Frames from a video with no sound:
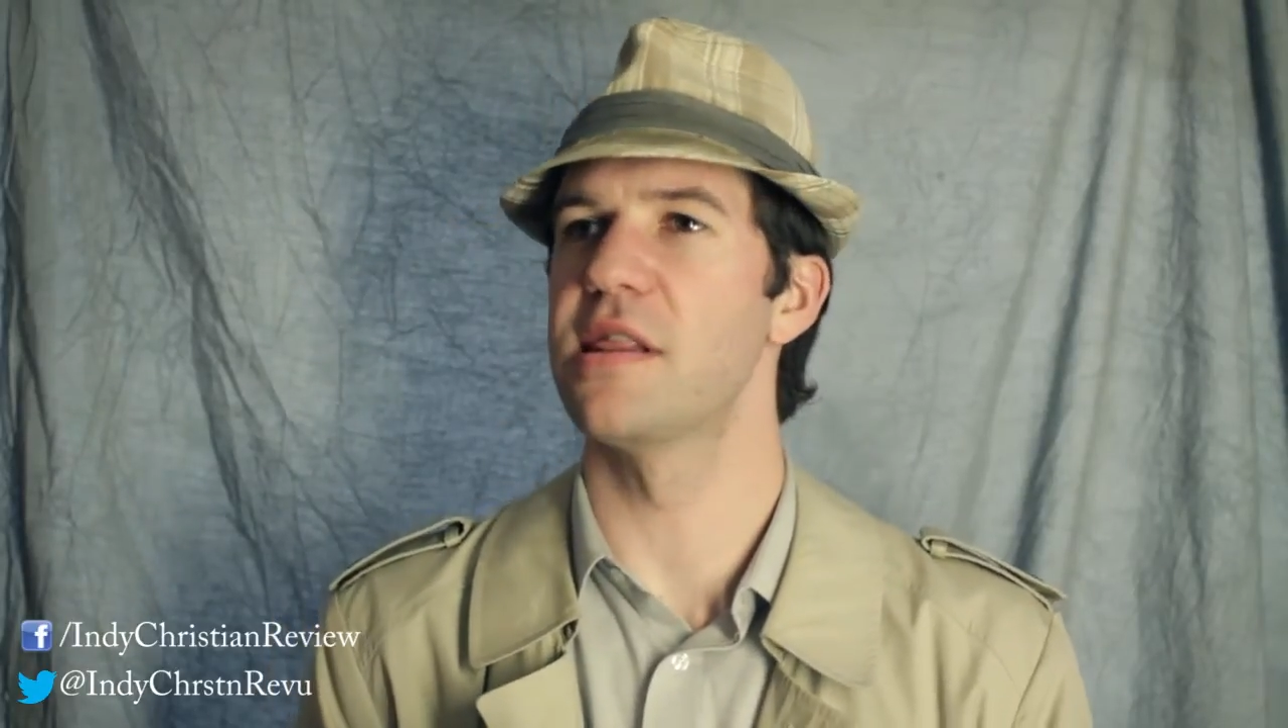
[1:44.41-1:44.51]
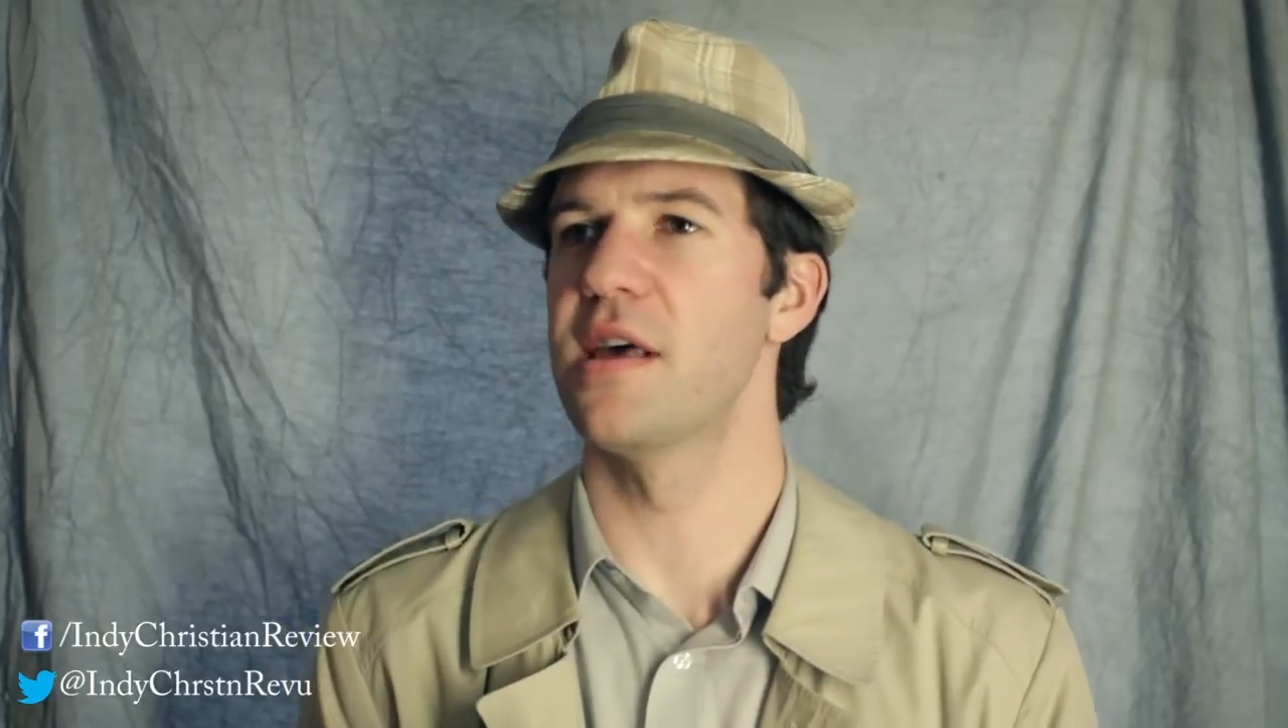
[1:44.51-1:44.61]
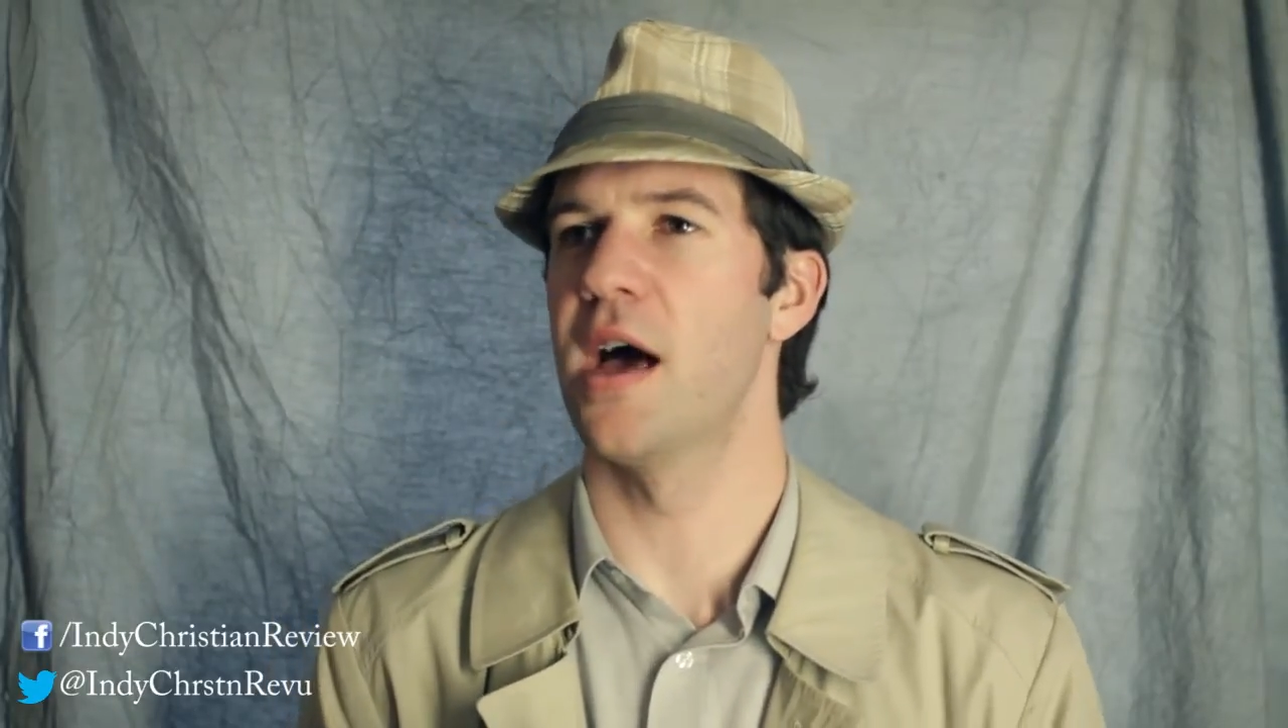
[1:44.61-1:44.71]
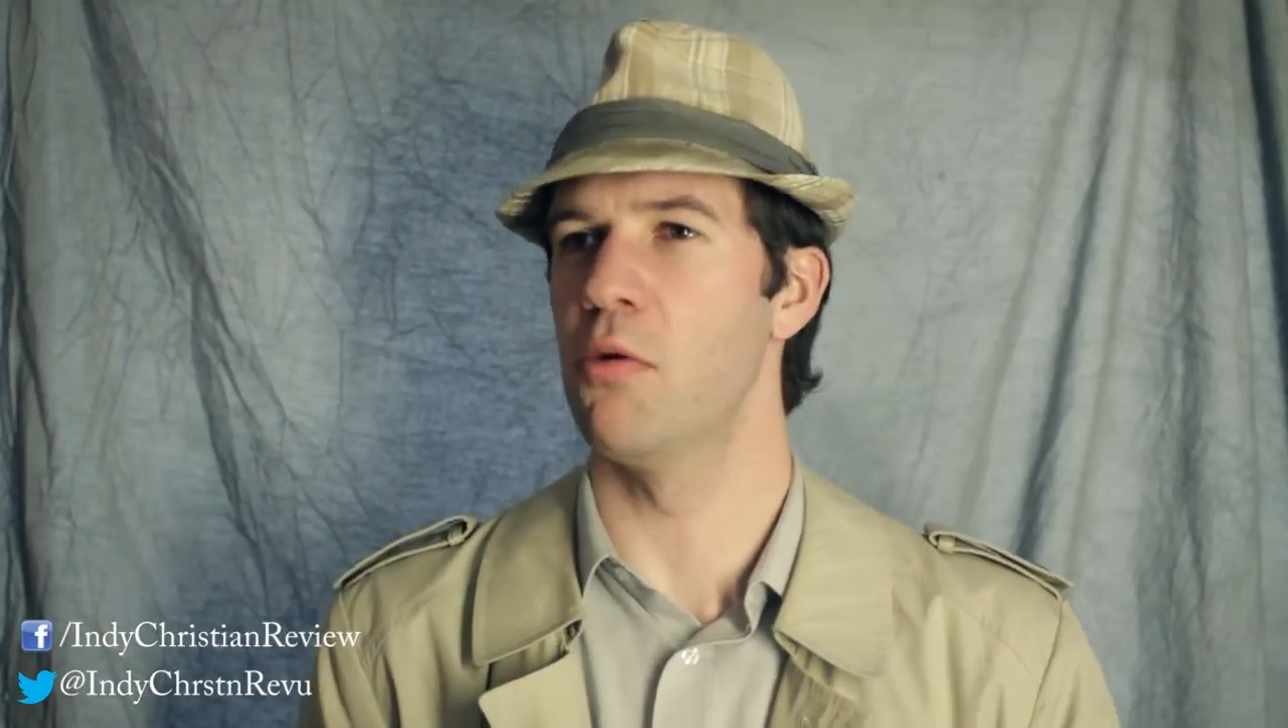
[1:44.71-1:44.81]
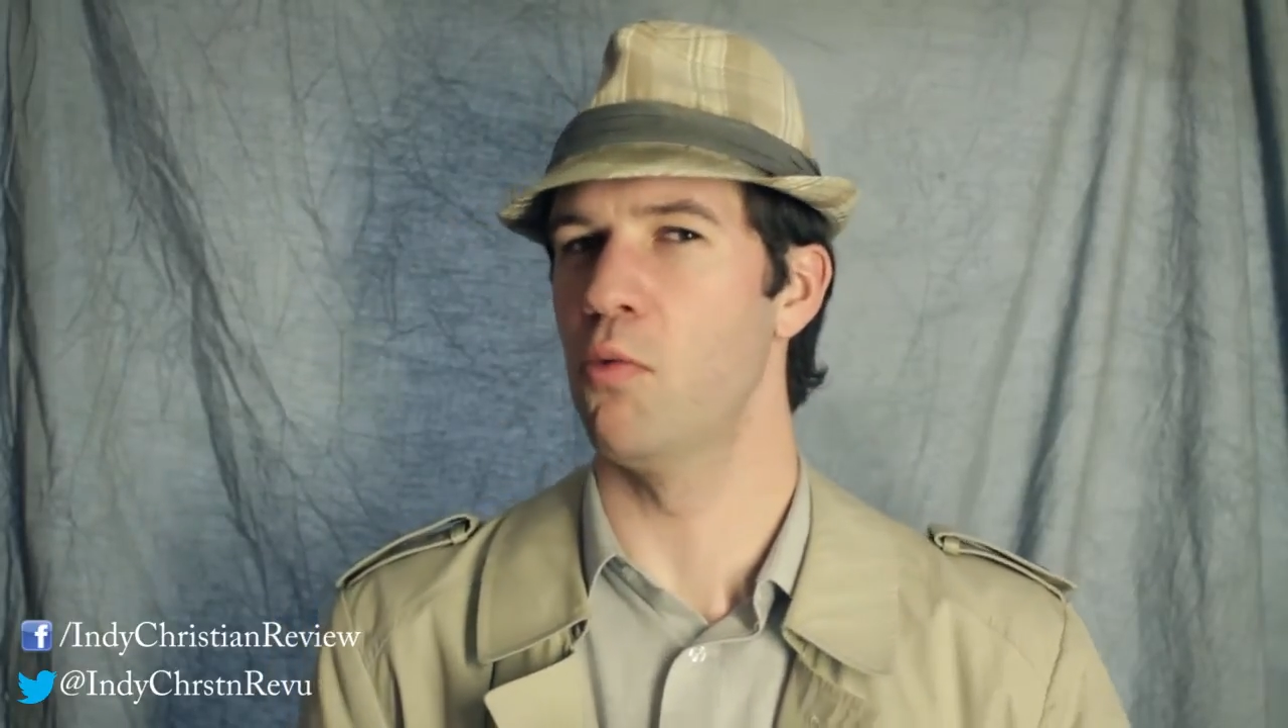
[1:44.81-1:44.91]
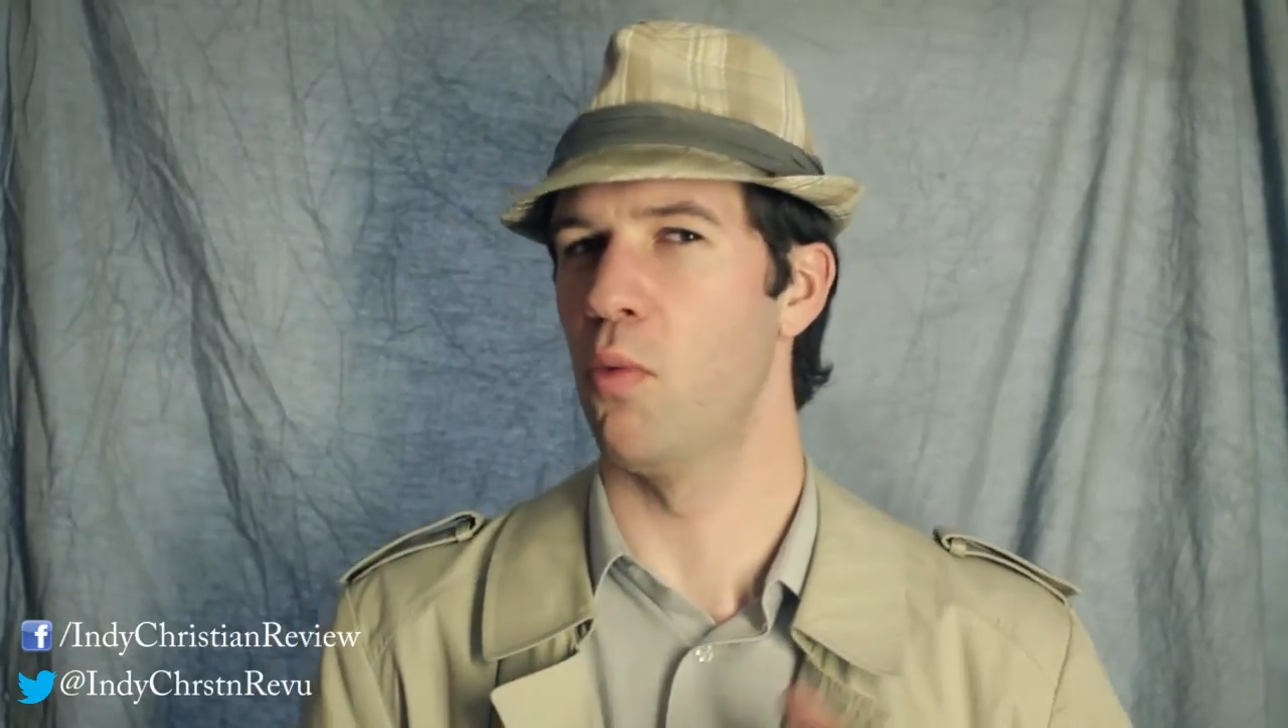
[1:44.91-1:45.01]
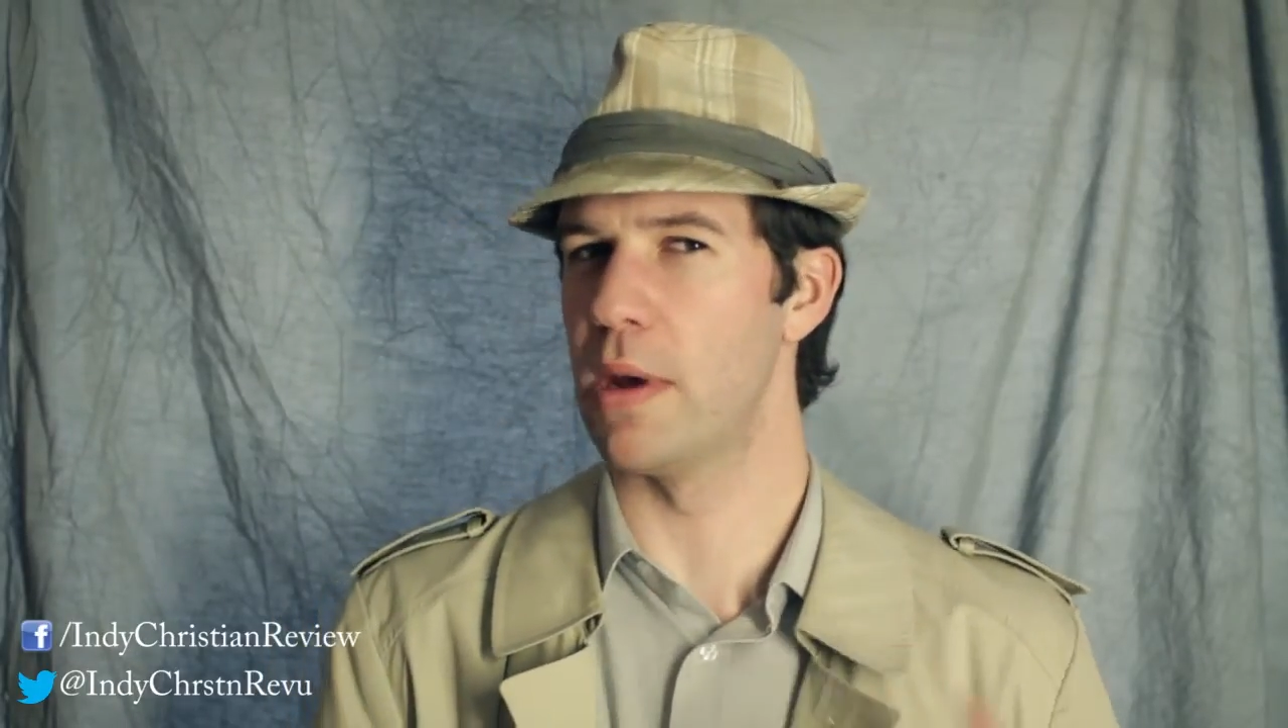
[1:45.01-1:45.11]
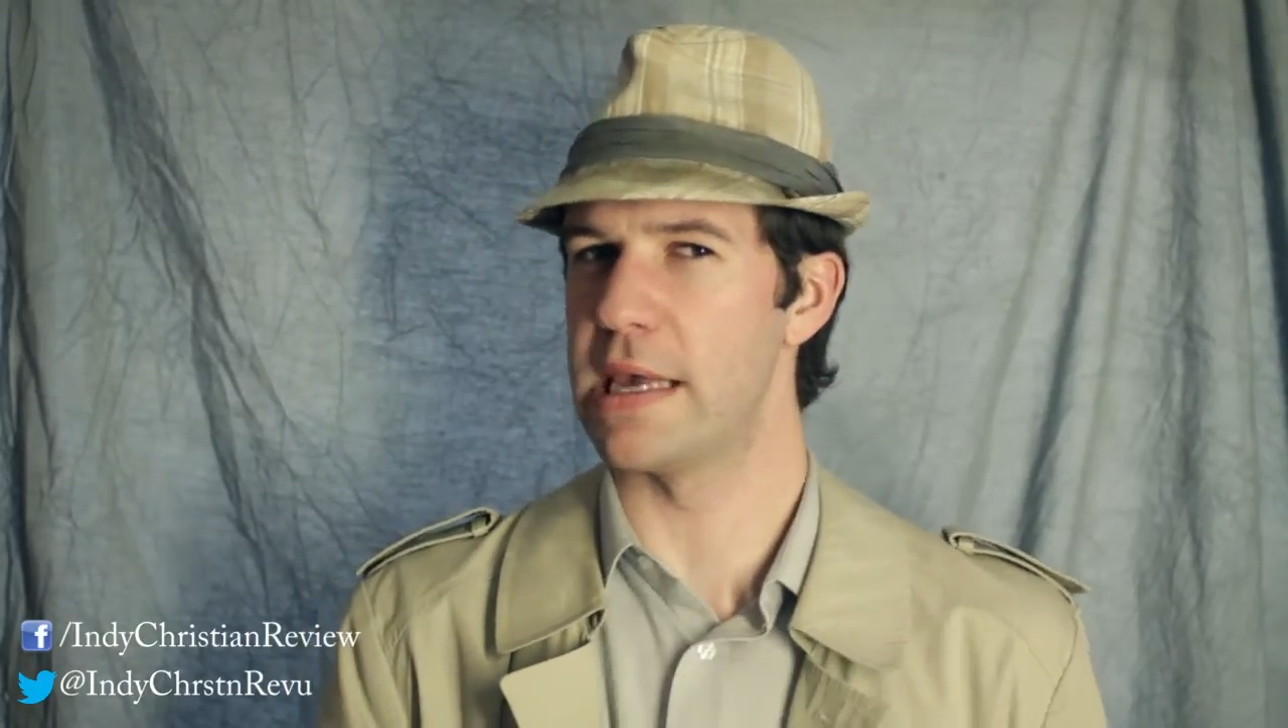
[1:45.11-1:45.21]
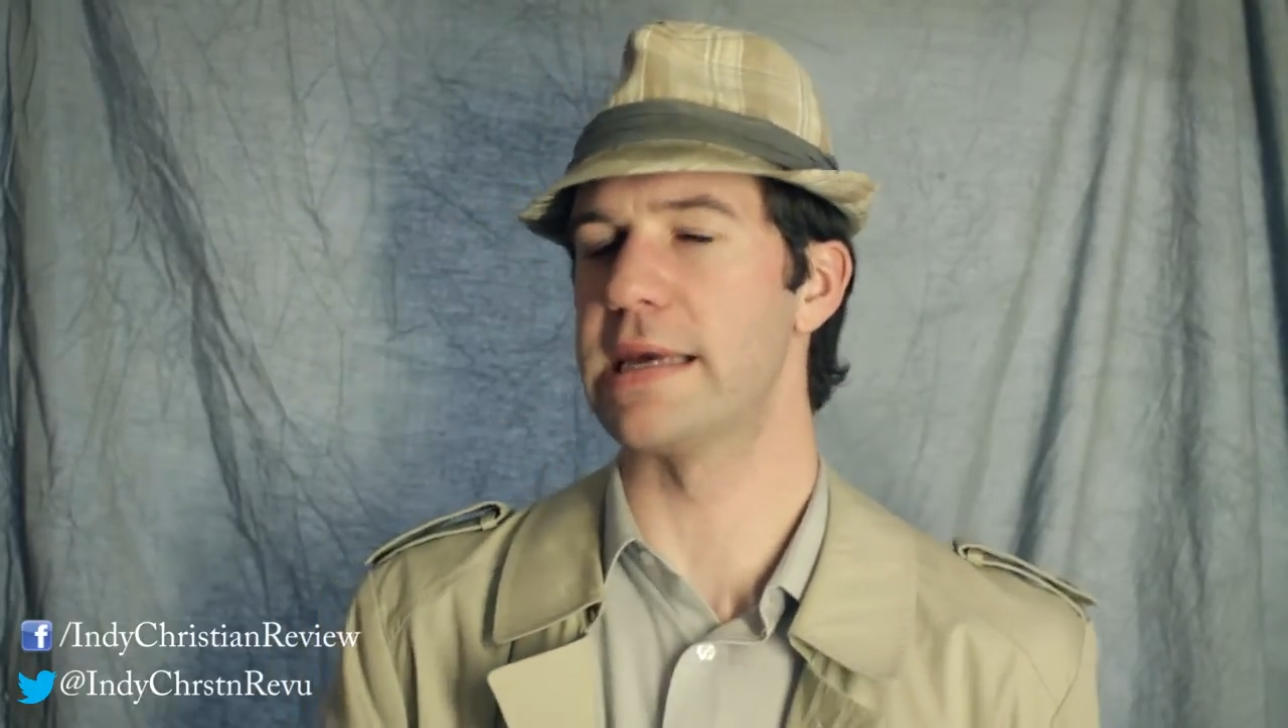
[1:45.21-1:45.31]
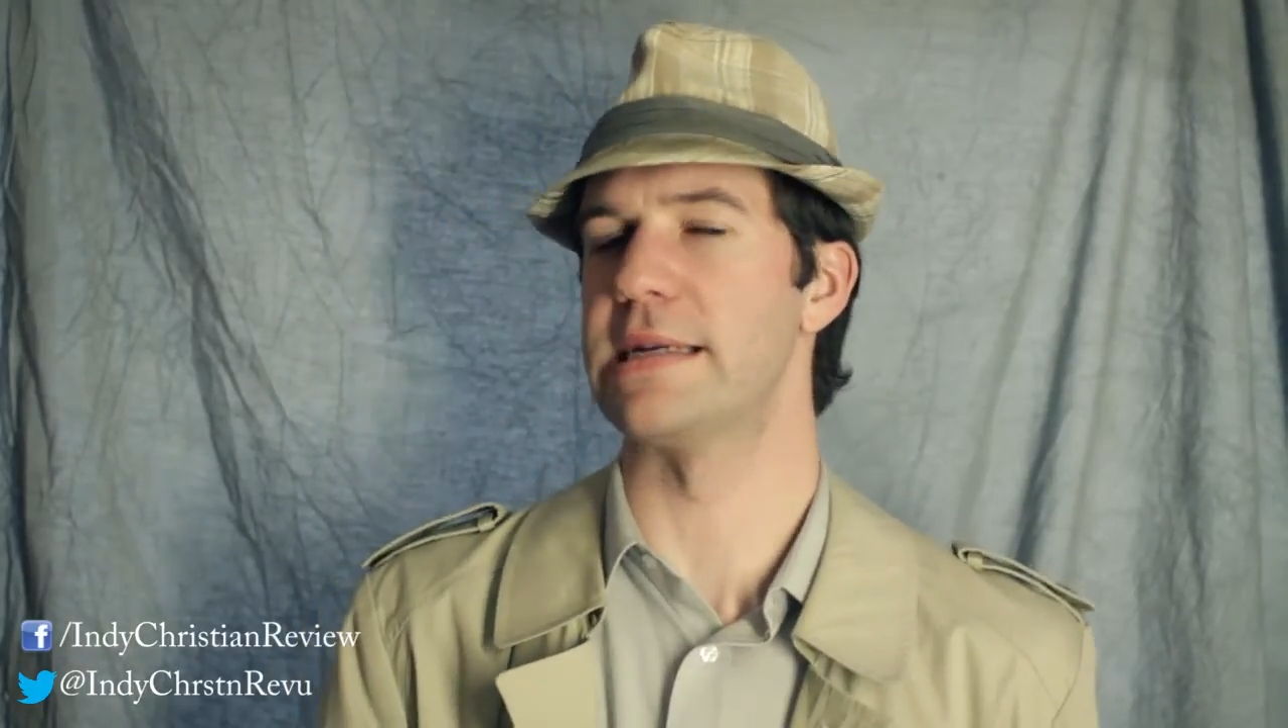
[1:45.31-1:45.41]
thought
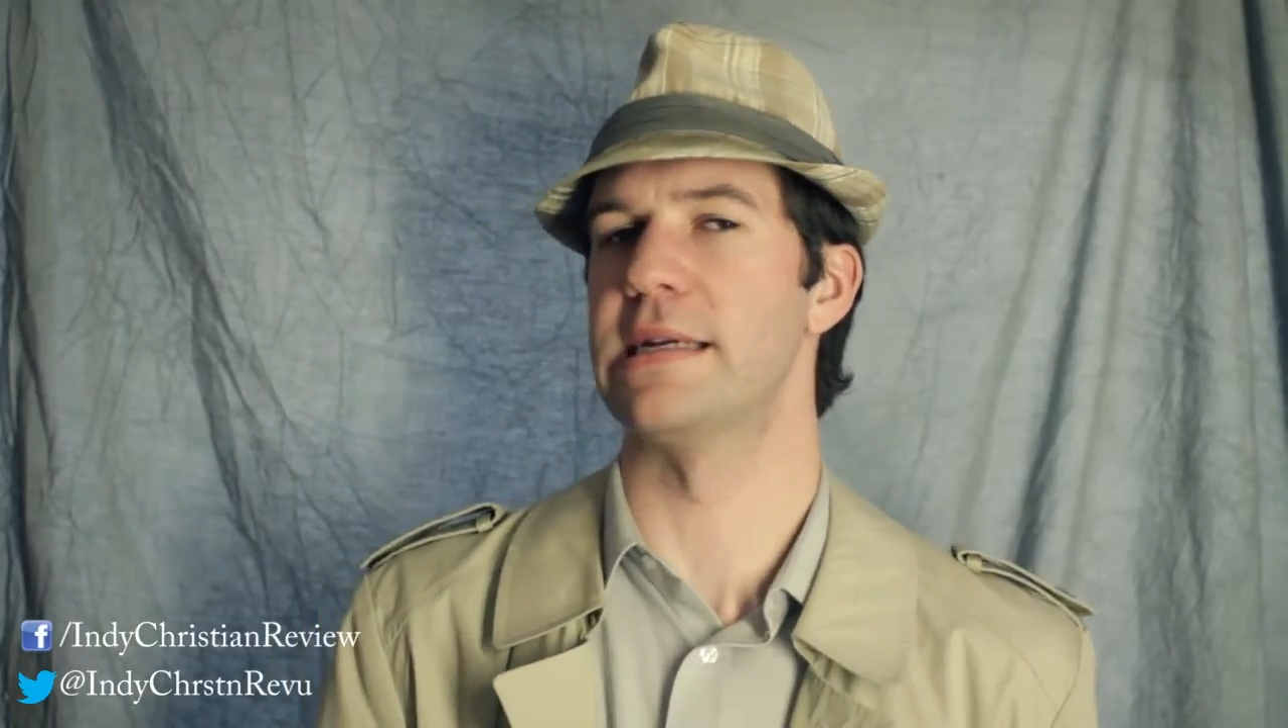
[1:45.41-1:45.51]
weakened